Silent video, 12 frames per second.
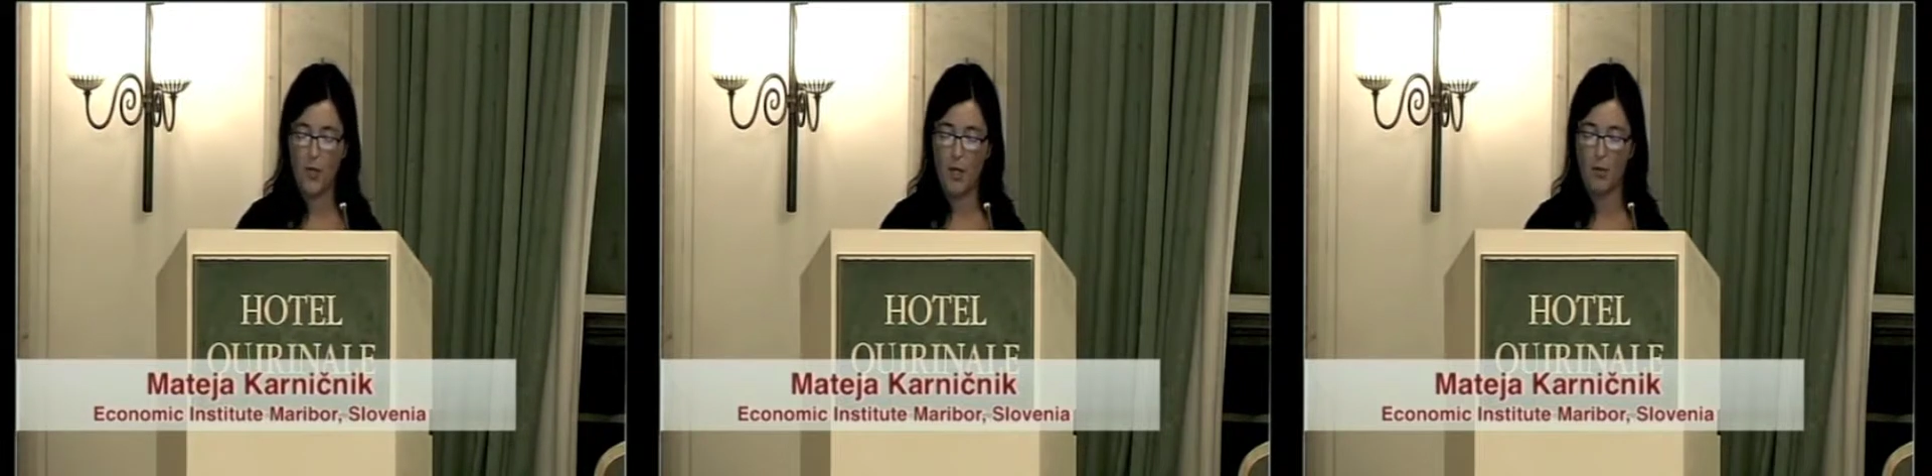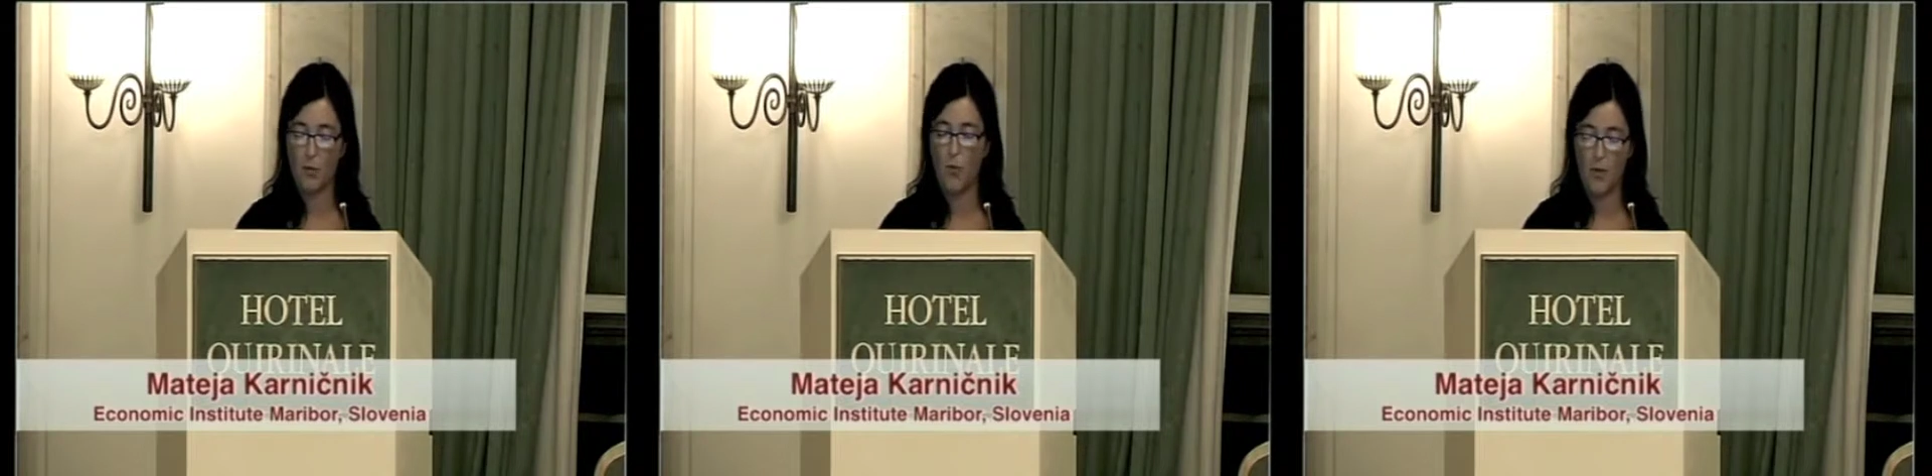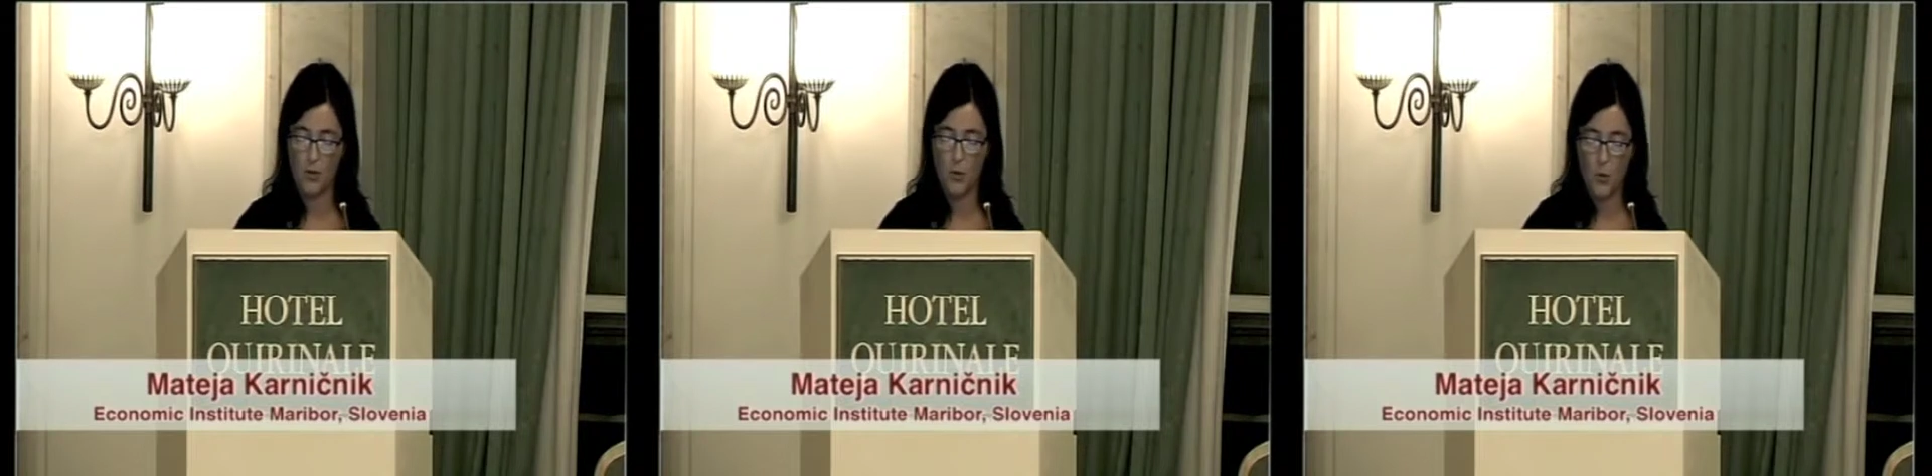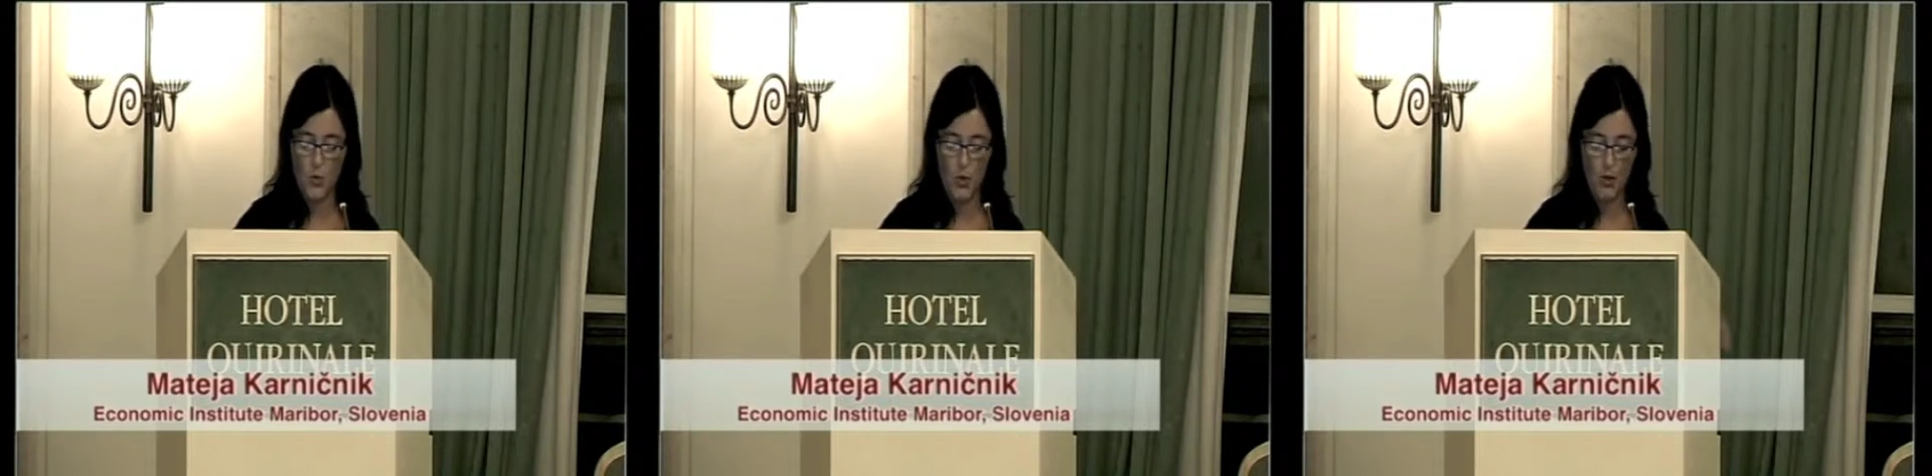young ones
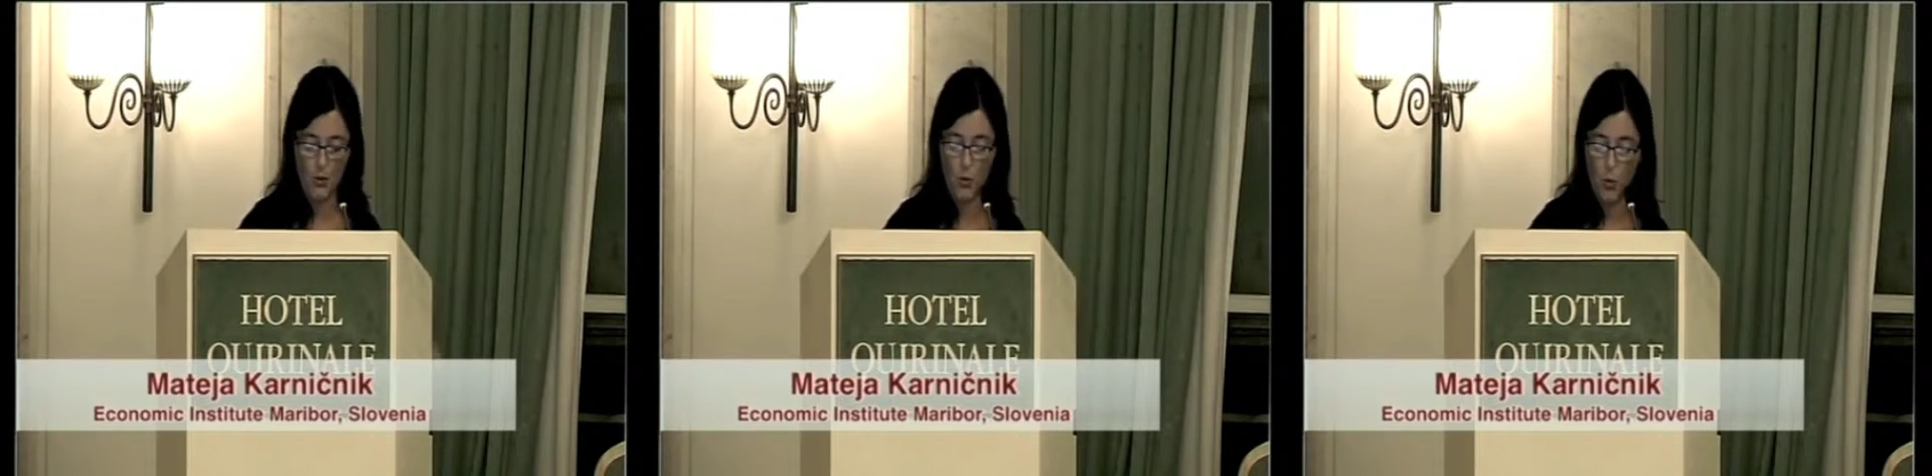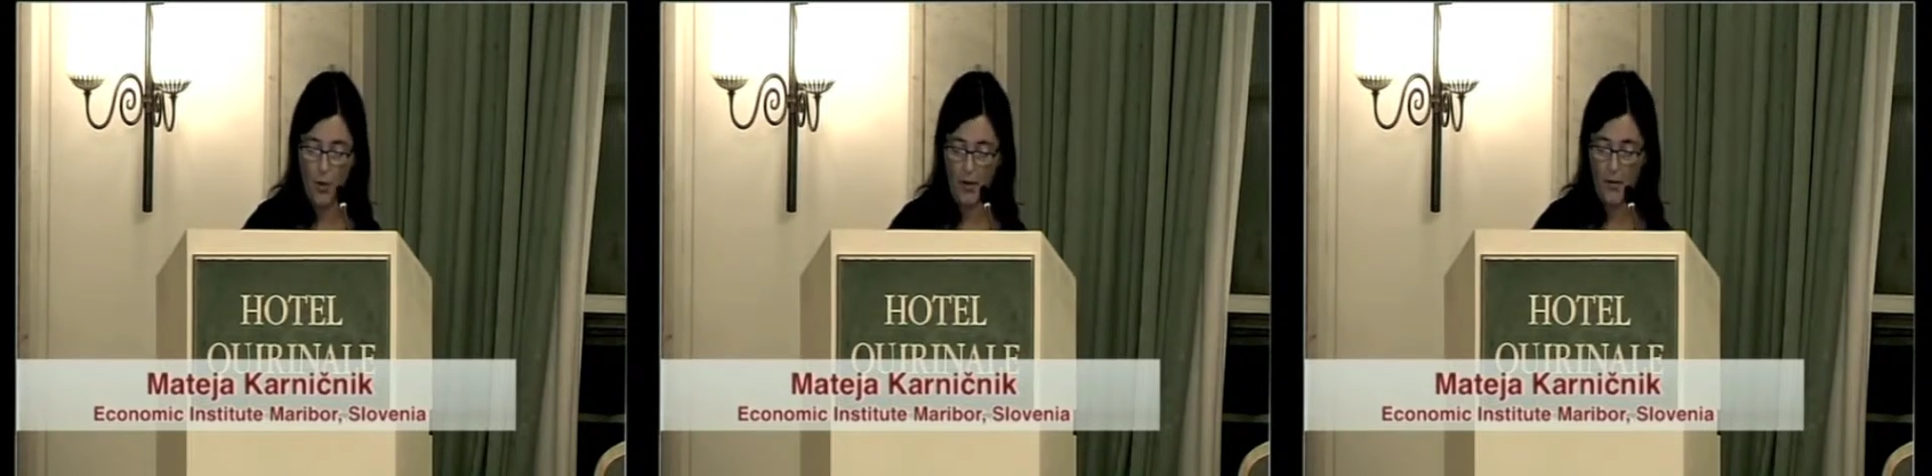to start work.